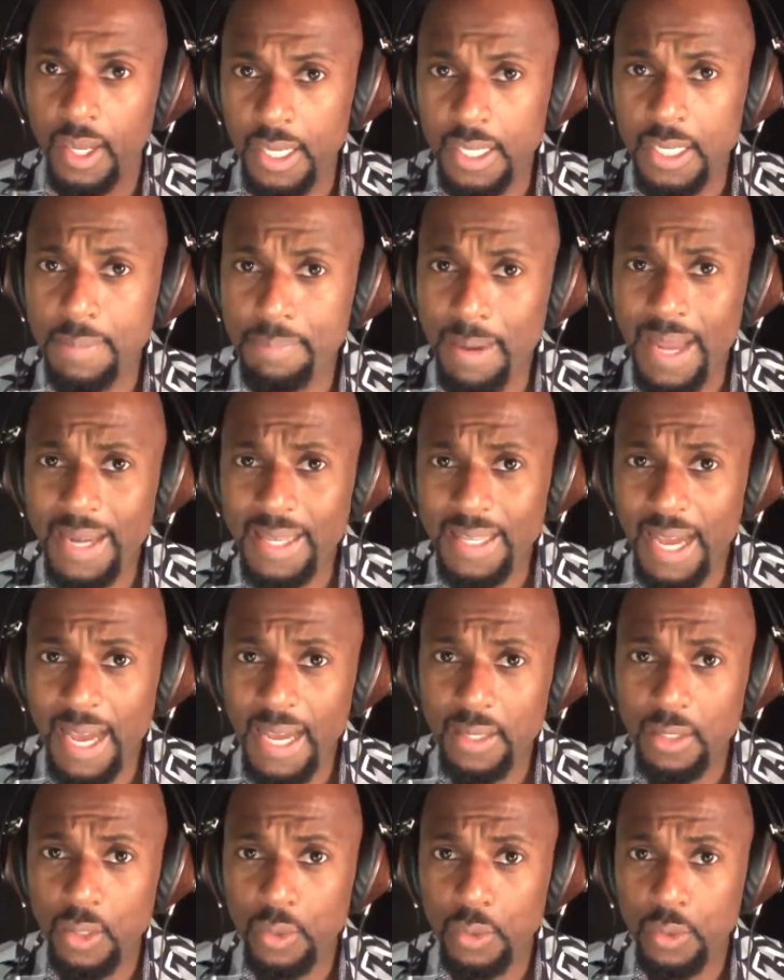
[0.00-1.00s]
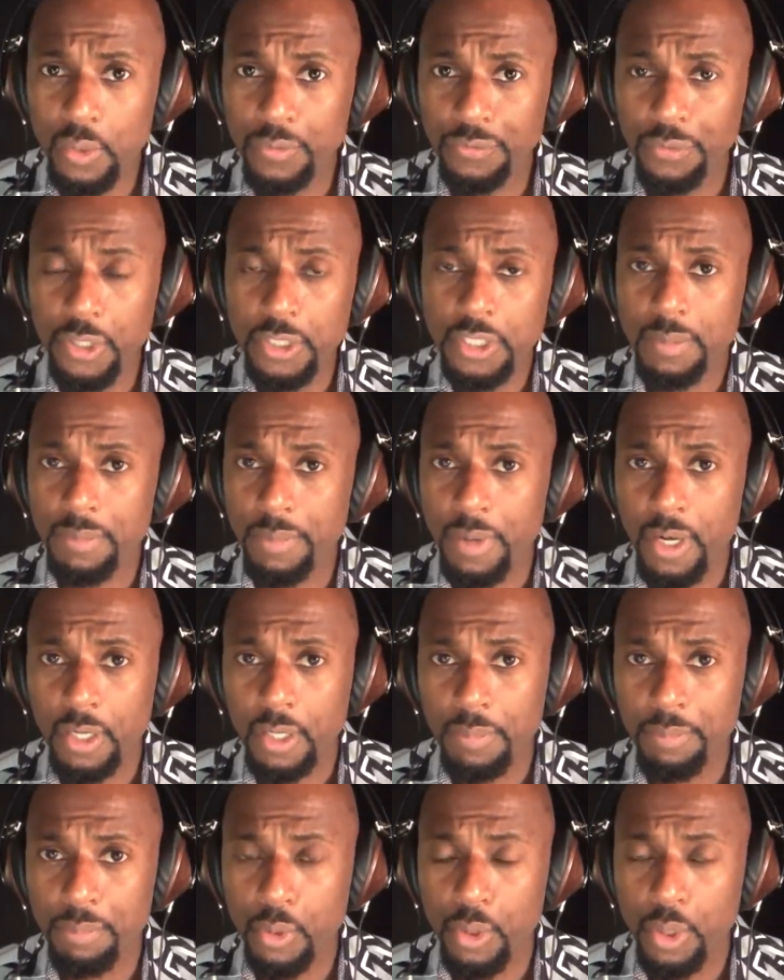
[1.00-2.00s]
Anybody I know who's first
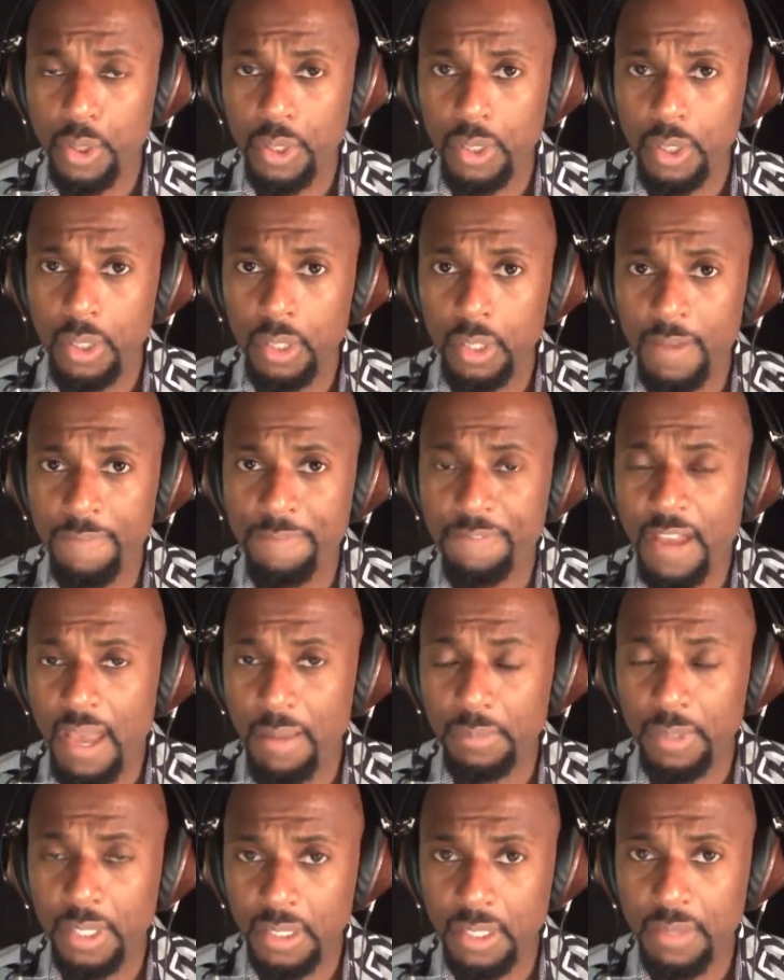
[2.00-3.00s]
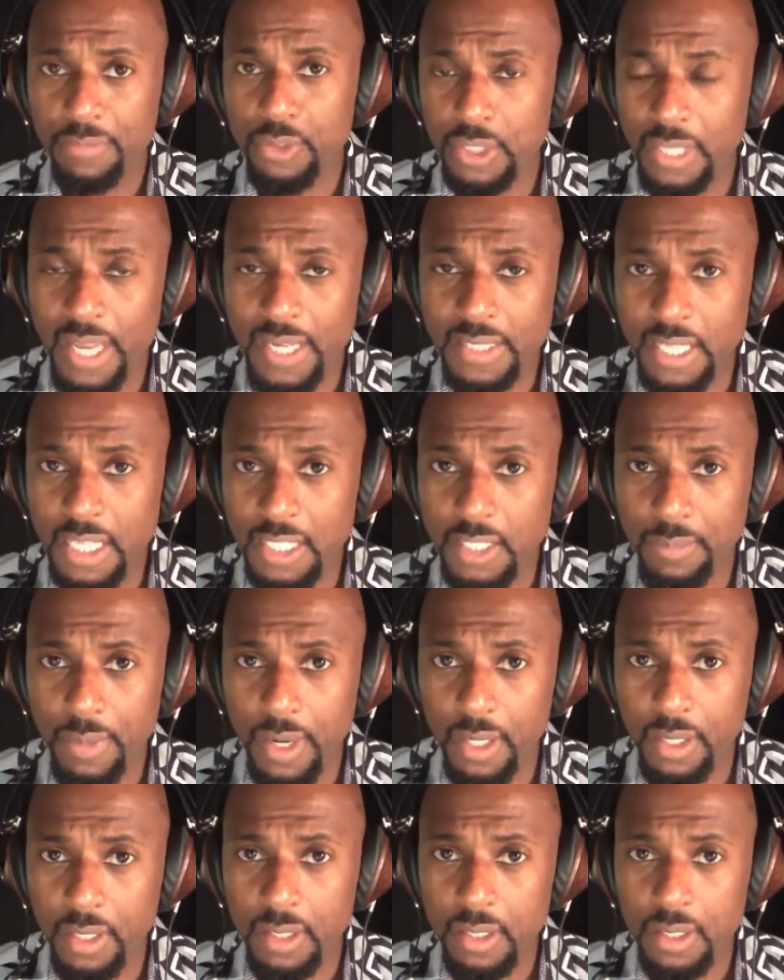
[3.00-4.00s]
American born in their family and live in the United States of
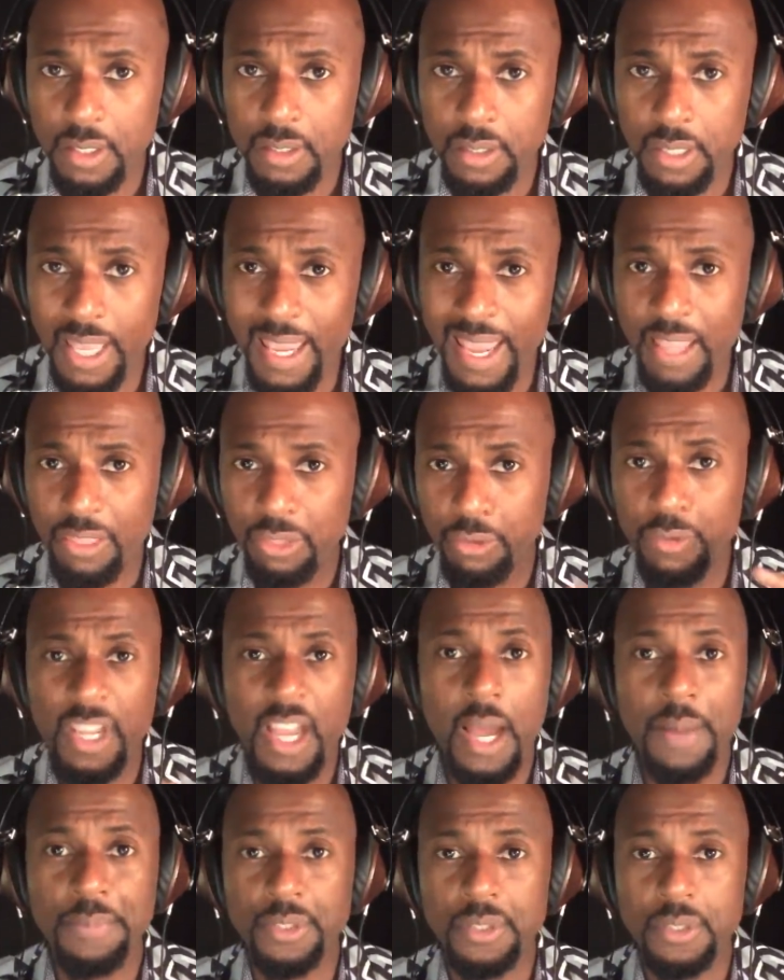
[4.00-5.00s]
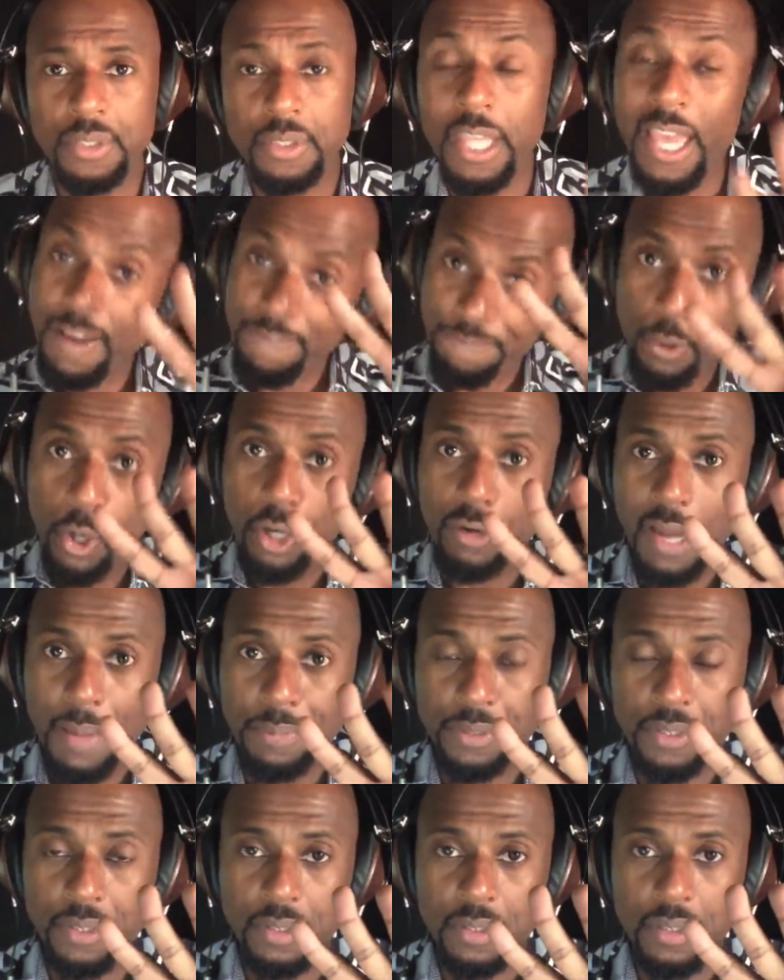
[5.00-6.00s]
America, they had three options. They had four
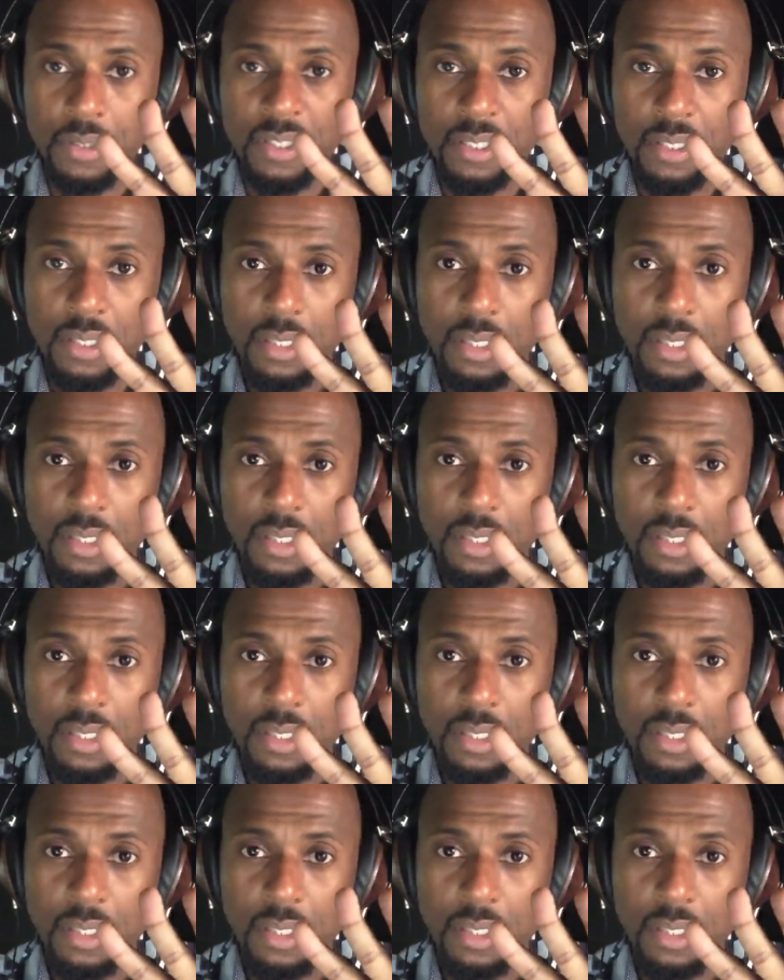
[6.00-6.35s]
options.